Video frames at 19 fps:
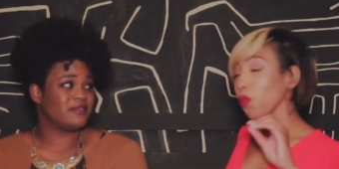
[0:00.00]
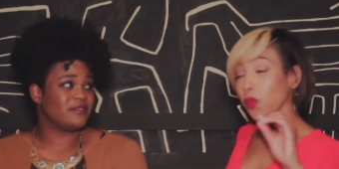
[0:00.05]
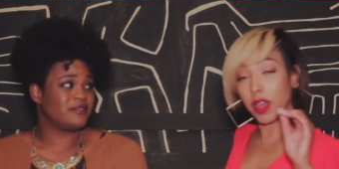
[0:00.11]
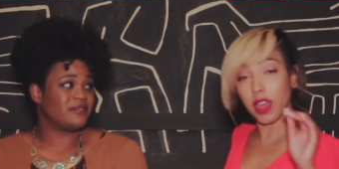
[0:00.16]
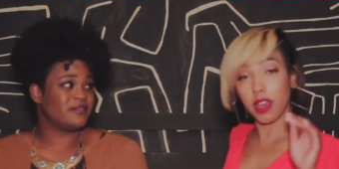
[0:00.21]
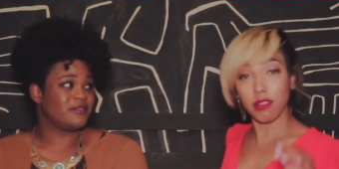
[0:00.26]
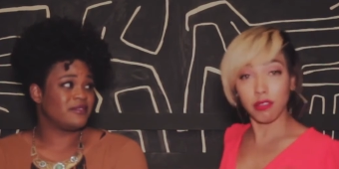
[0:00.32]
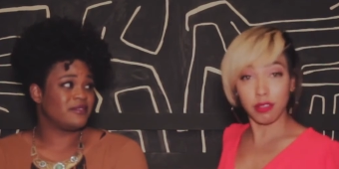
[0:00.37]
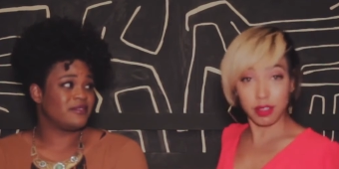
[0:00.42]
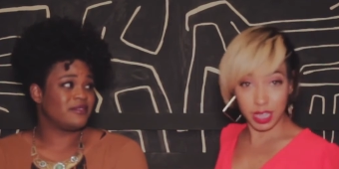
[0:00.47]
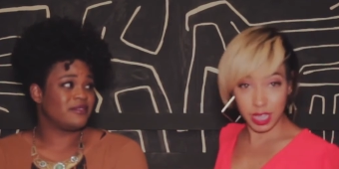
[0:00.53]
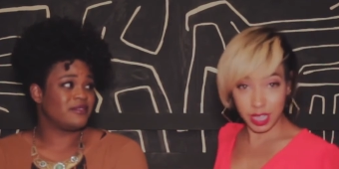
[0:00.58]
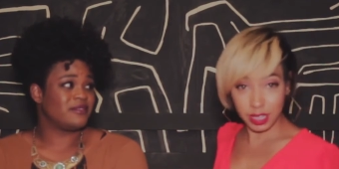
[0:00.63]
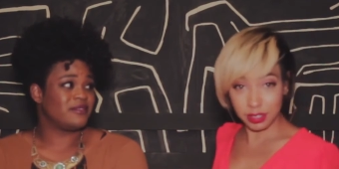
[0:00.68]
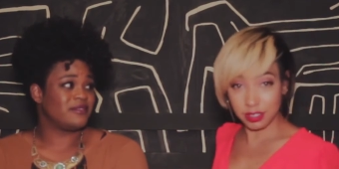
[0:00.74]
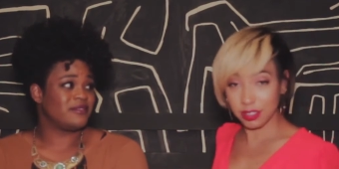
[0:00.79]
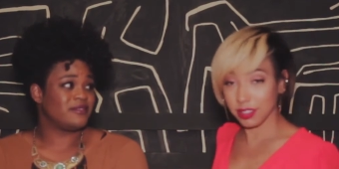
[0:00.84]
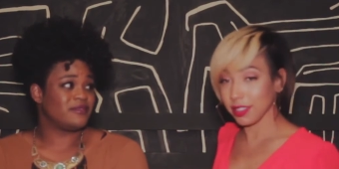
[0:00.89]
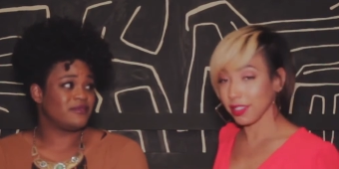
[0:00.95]
Speaker 1: well
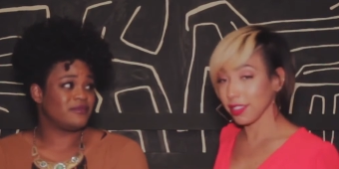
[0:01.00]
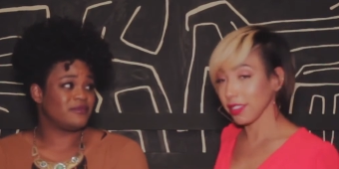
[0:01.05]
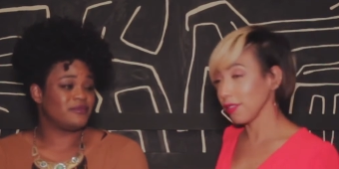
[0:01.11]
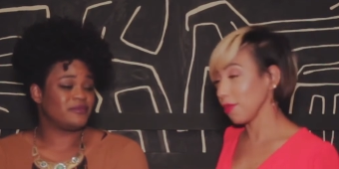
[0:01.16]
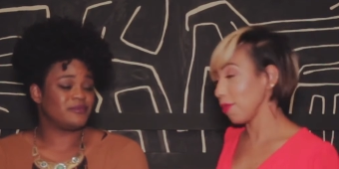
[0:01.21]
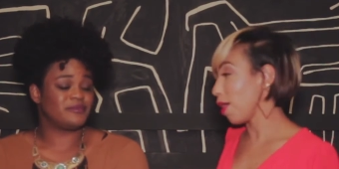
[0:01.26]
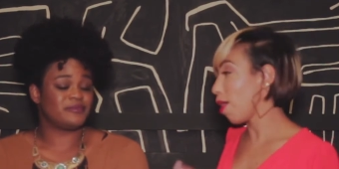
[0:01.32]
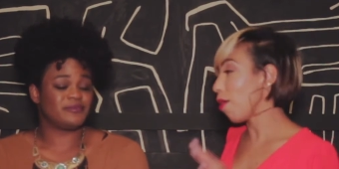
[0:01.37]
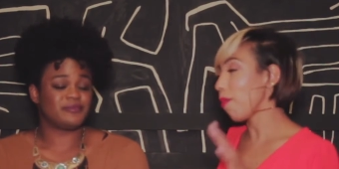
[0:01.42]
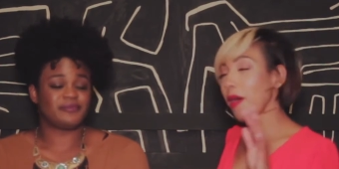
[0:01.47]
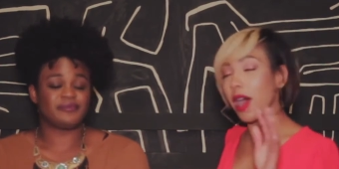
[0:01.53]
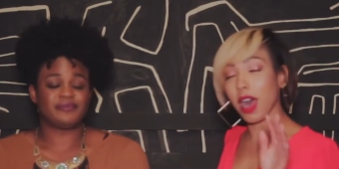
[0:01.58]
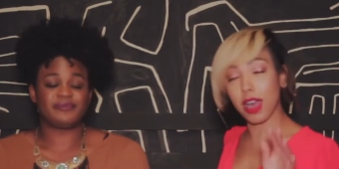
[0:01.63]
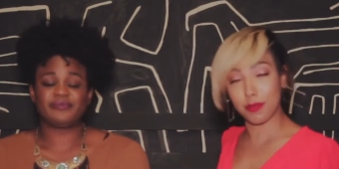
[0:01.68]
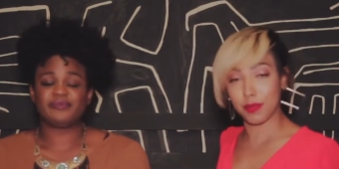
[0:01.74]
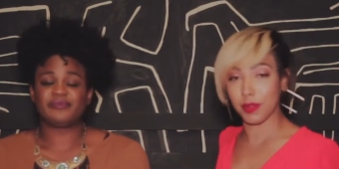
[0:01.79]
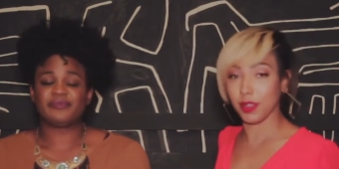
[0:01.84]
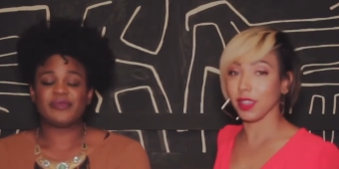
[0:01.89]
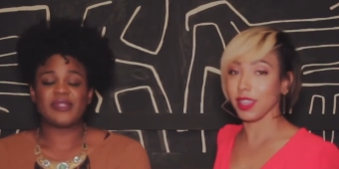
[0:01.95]
lit, well
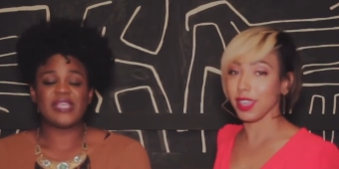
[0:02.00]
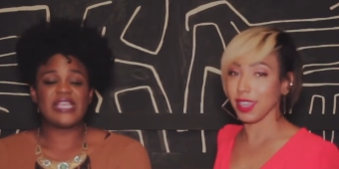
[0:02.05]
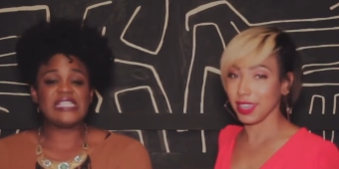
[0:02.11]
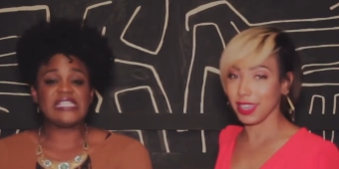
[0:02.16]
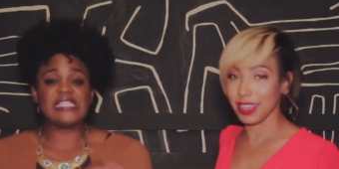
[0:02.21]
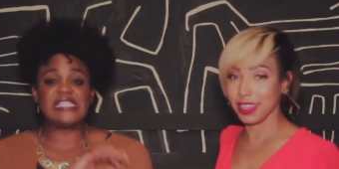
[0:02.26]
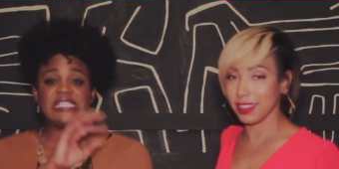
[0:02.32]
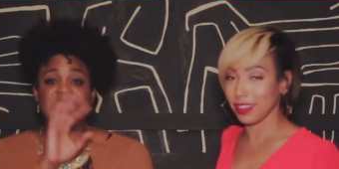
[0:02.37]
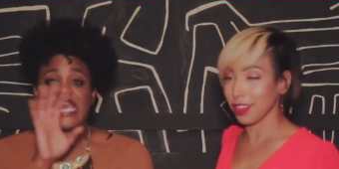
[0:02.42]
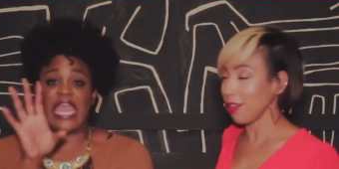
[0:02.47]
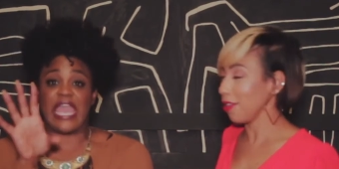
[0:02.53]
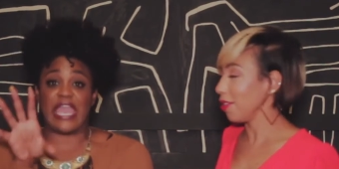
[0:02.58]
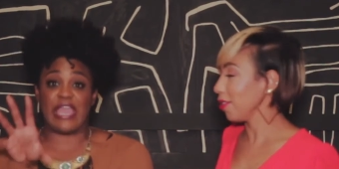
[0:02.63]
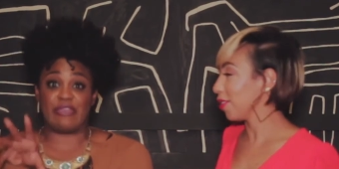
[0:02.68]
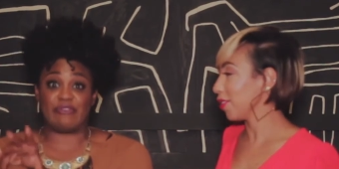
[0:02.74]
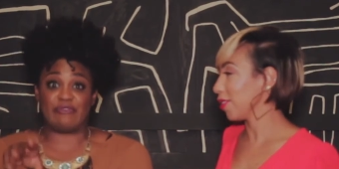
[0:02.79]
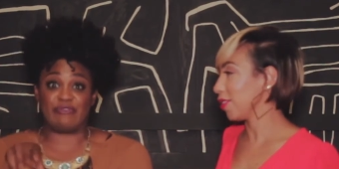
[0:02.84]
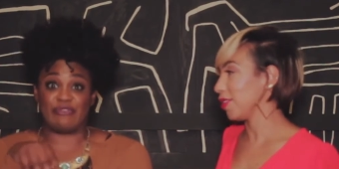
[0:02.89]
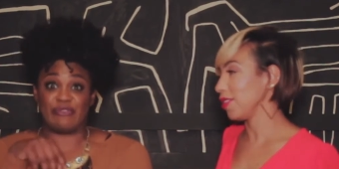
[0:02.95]
populated,
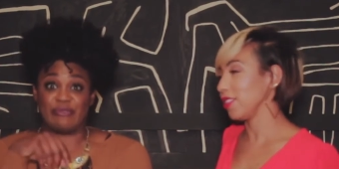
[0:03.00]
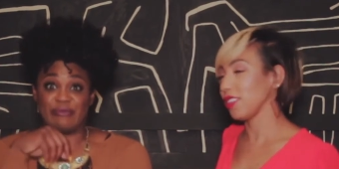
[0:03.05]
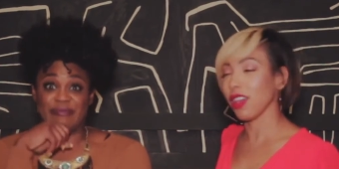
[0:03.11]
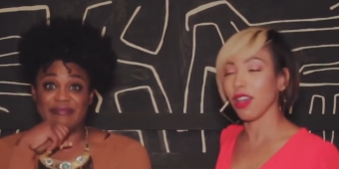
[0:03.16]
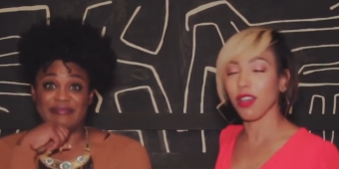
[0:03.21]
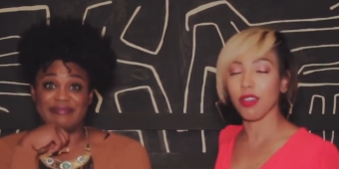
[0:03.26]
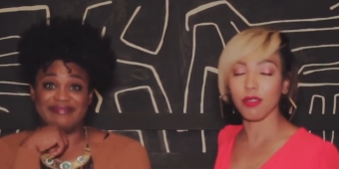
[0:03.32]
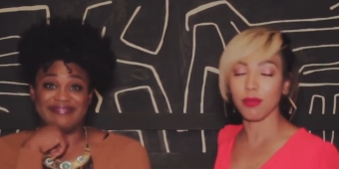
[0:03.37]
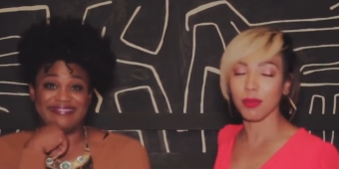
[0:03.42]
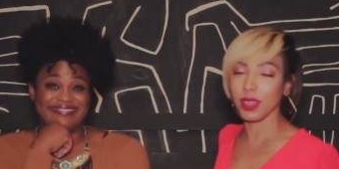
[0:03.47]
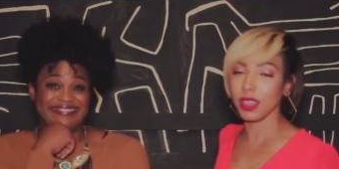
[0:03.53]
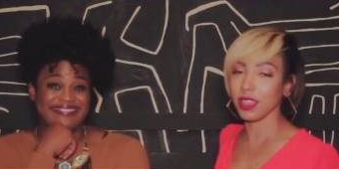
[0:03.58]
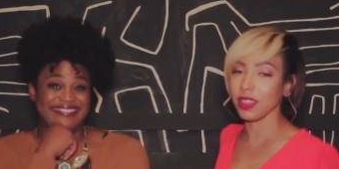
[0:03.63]
safe. Don't be